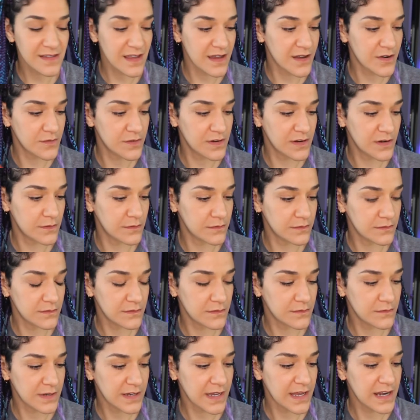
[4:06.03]
I don't know
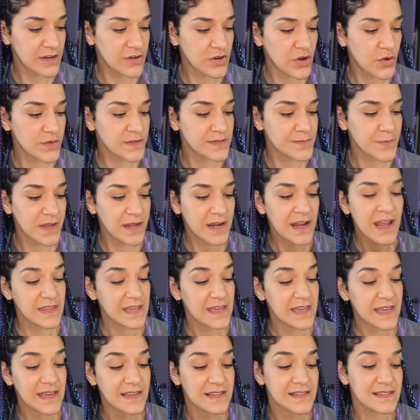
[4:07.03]
what kind of notes, but
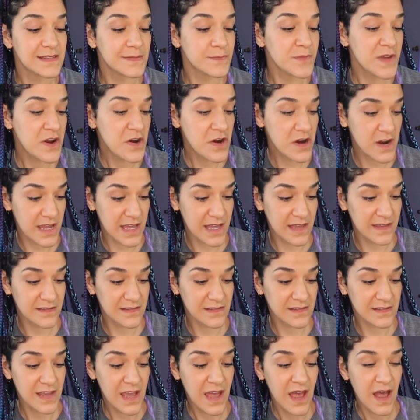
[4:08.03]
the
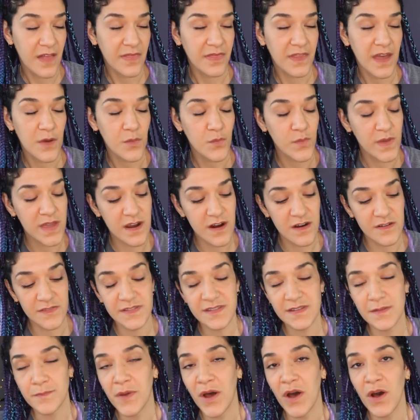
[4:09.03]
experience that we are
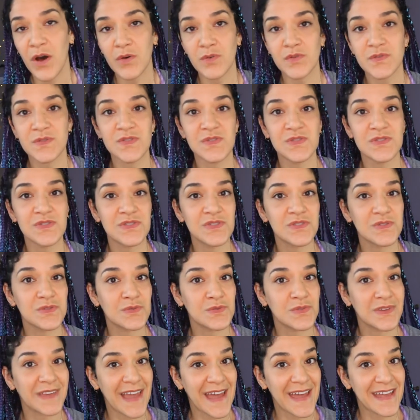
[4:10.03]
supposed
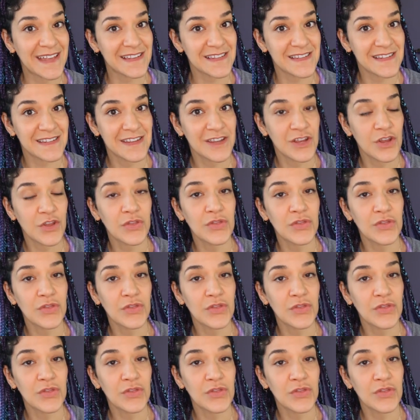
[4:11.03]
to get